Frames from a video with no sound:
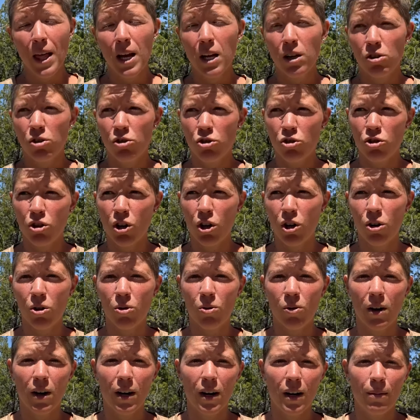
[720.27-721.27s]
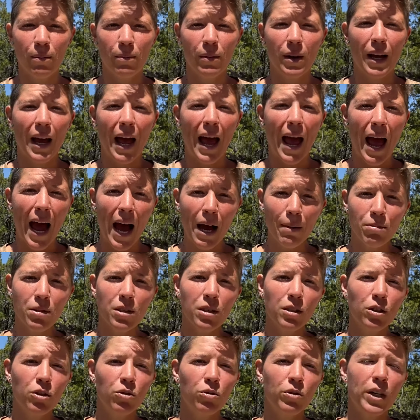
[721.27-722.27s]
So
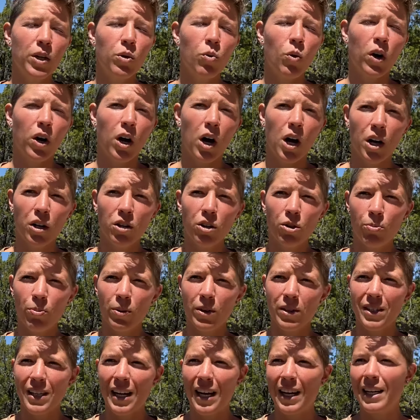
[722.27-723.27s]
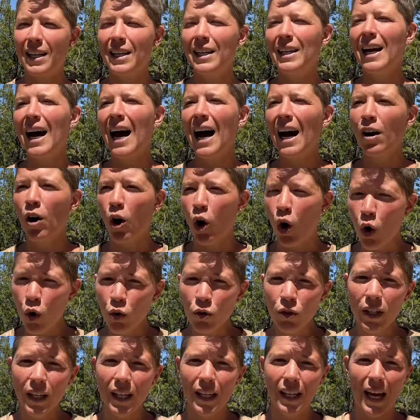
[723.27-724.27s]
absolutely 100%, not
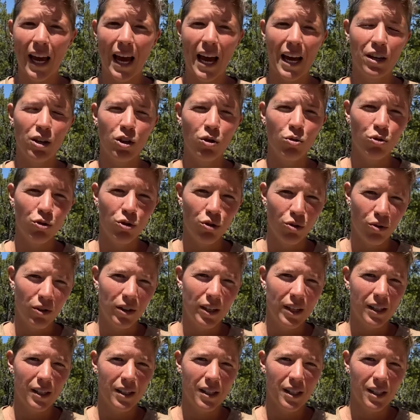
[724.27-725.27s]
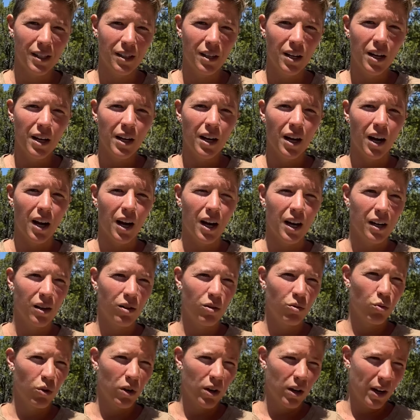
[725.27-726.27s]
only can you do these,
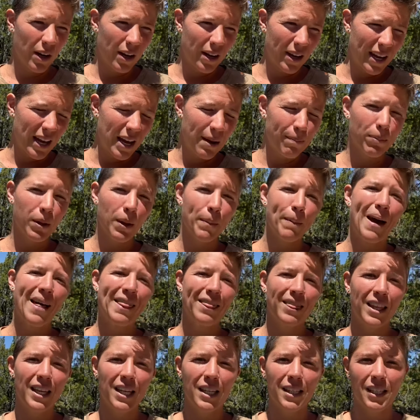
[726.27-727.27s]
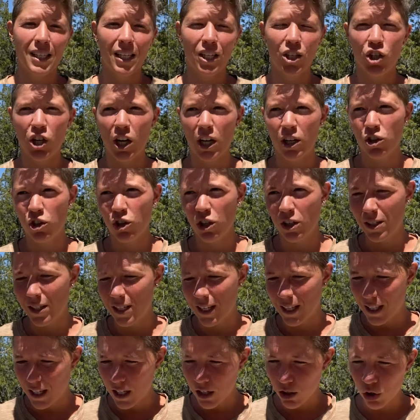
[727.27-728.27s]
implement these suggestions
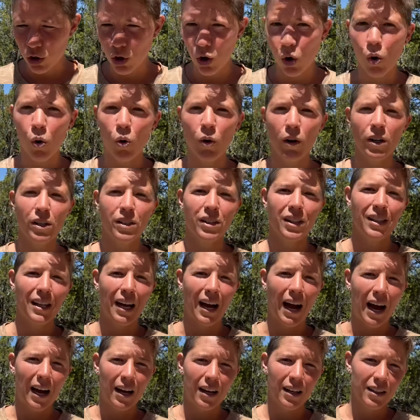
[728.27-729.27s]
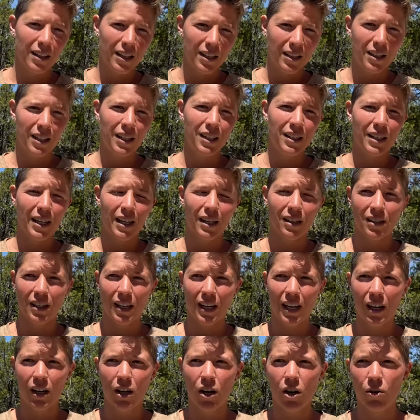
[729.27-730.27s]
in this course and the details that
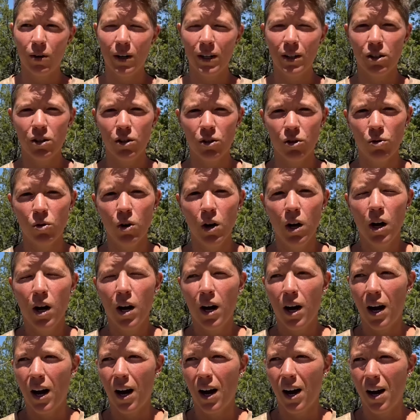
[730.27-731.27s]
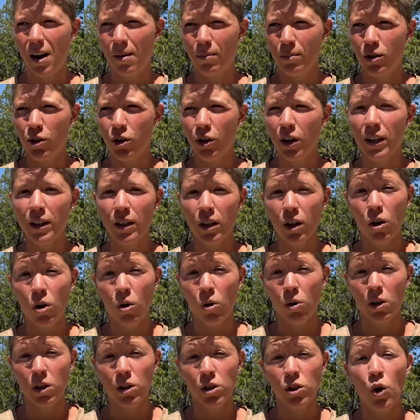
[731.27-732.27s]
I go into during the
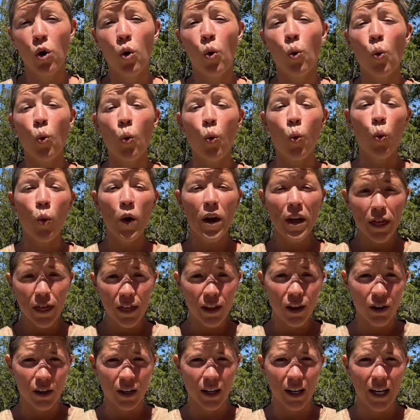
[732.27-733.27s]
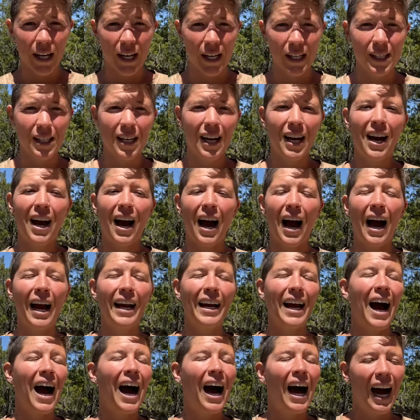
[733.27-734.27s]
course with your kids, I
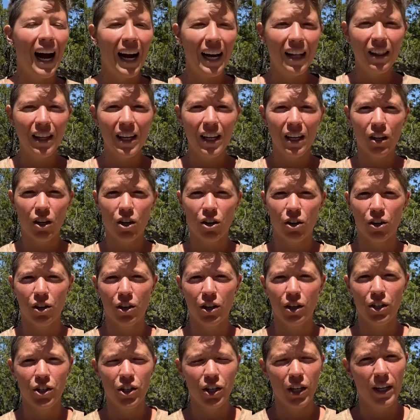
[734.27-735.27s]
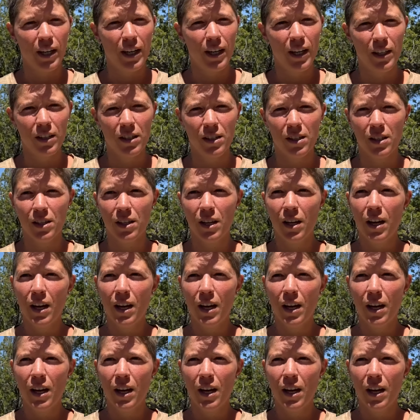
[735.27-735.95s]
highly encourage it. It's